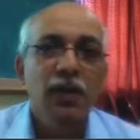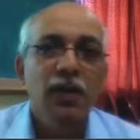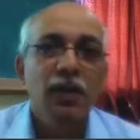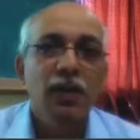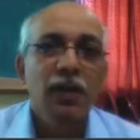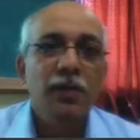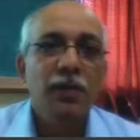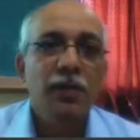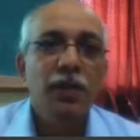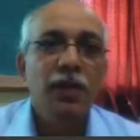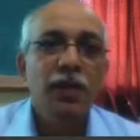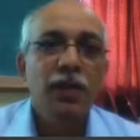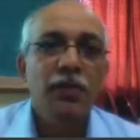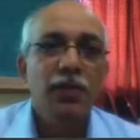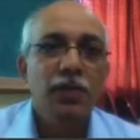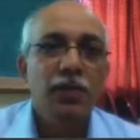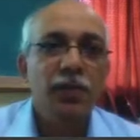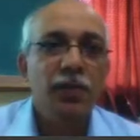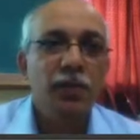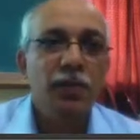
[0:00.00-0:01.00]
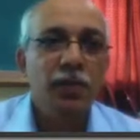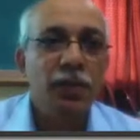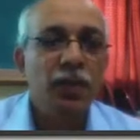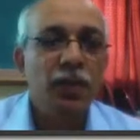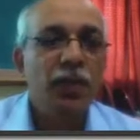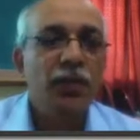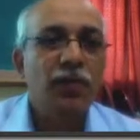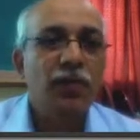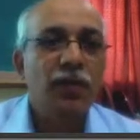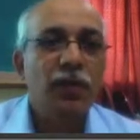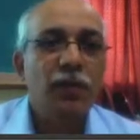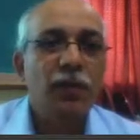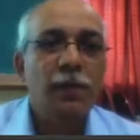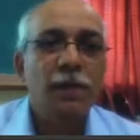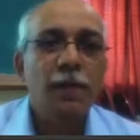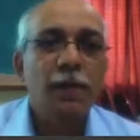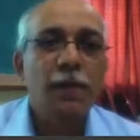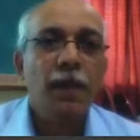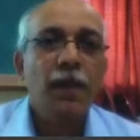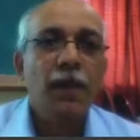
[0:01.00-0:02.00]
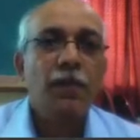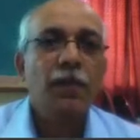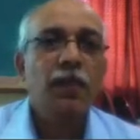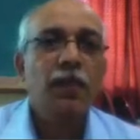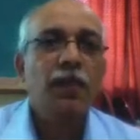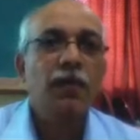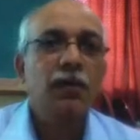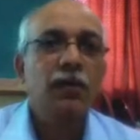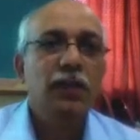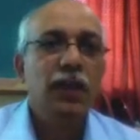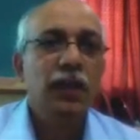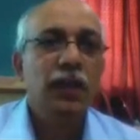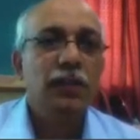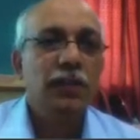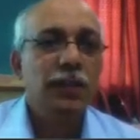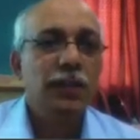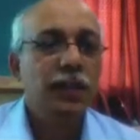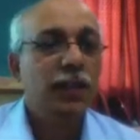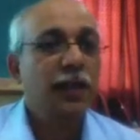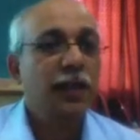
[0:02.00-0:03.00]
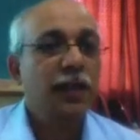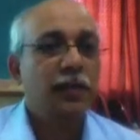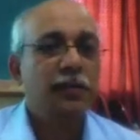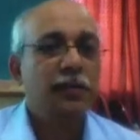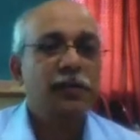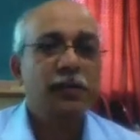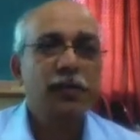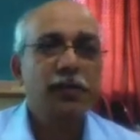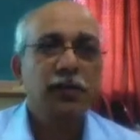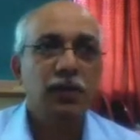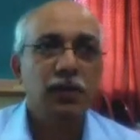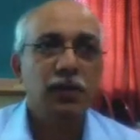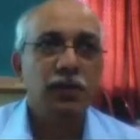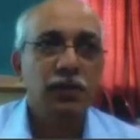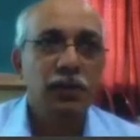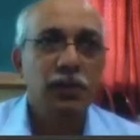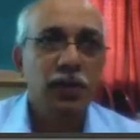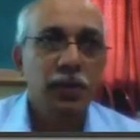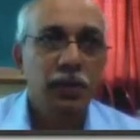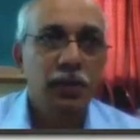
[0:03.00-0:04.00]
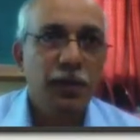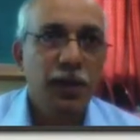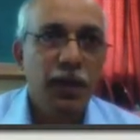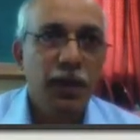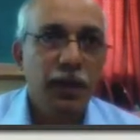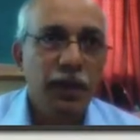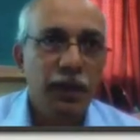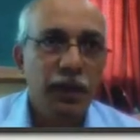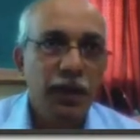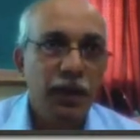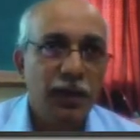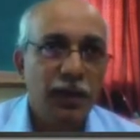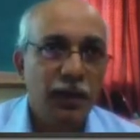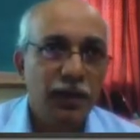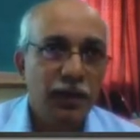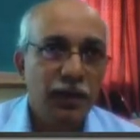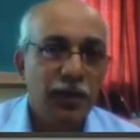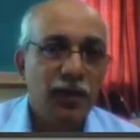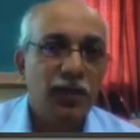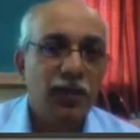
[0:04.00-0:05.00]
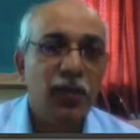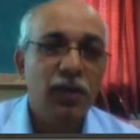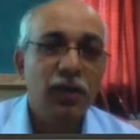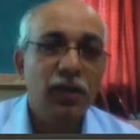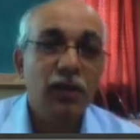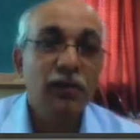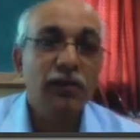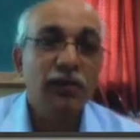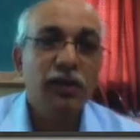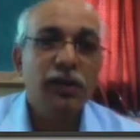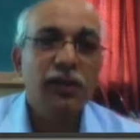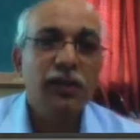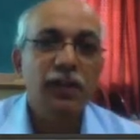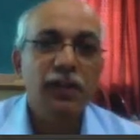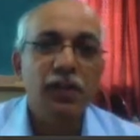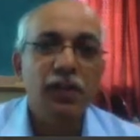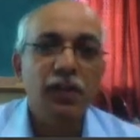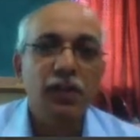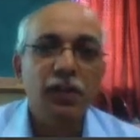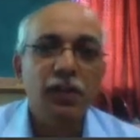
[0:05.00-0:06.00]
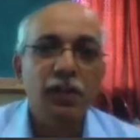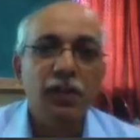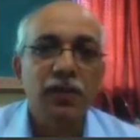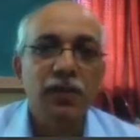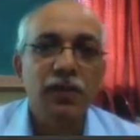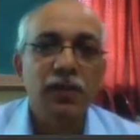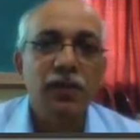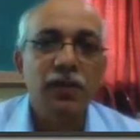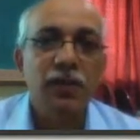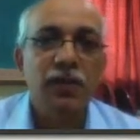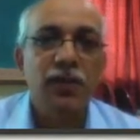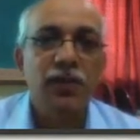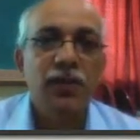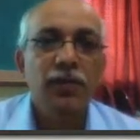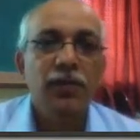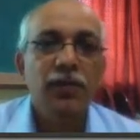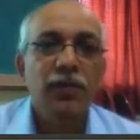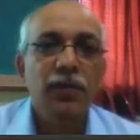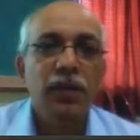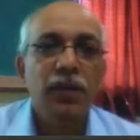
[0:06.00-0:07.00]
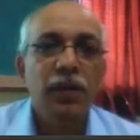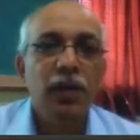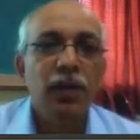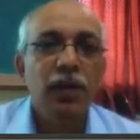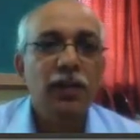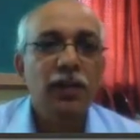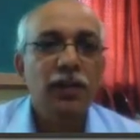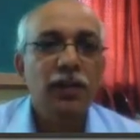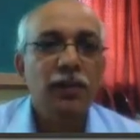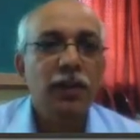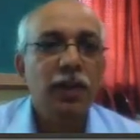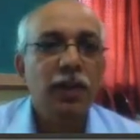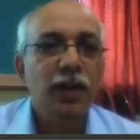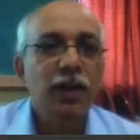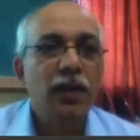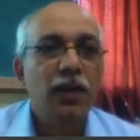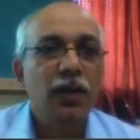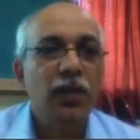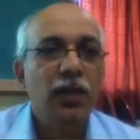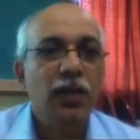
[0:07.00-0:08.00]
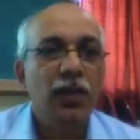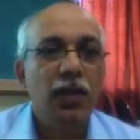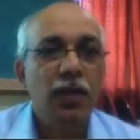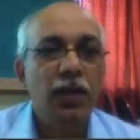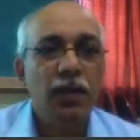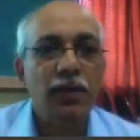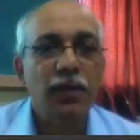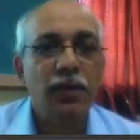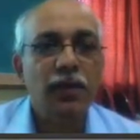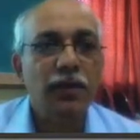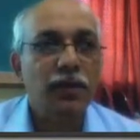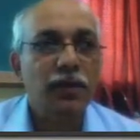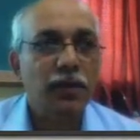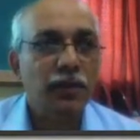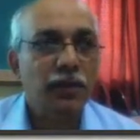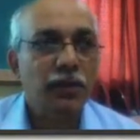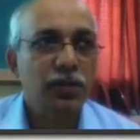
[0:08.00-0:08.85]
Typically it will be a smaller one because it has a dedicated function, typically dedicated, not a very general purpose, with larger mechanical or electrical system.